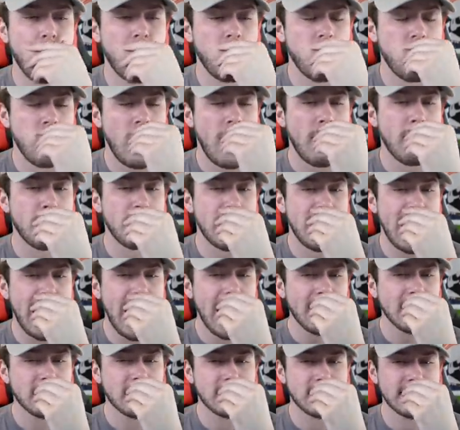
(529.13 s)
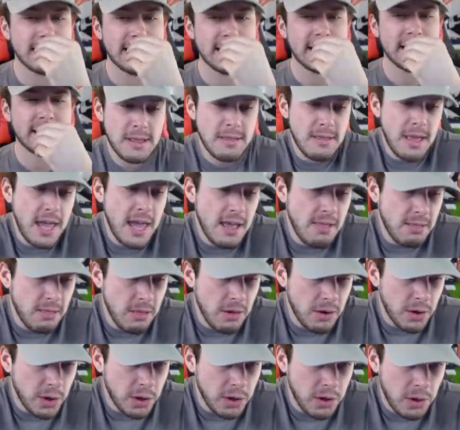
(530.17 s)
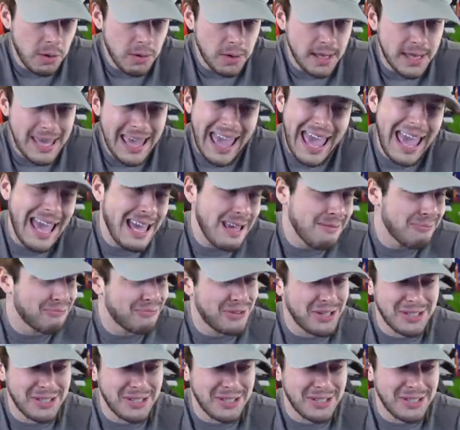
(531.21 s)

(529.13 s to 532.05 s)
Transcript: them next. And they look okay.